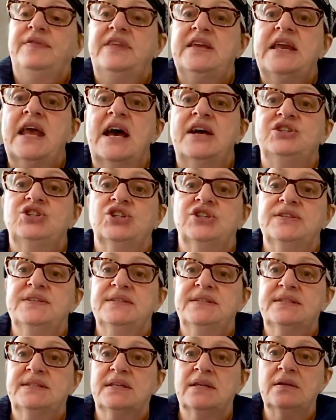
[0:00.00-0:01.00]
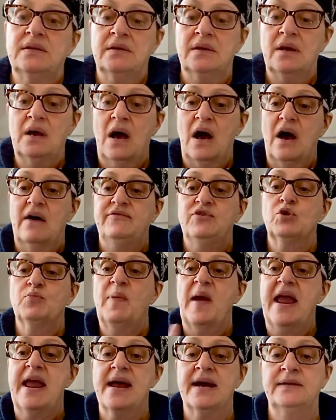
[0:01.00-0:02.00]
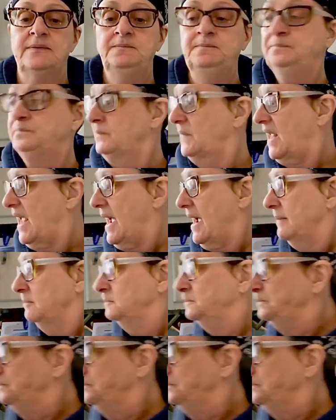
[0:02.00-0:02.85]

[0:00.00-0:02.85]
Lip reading: the edges of your pan, okay?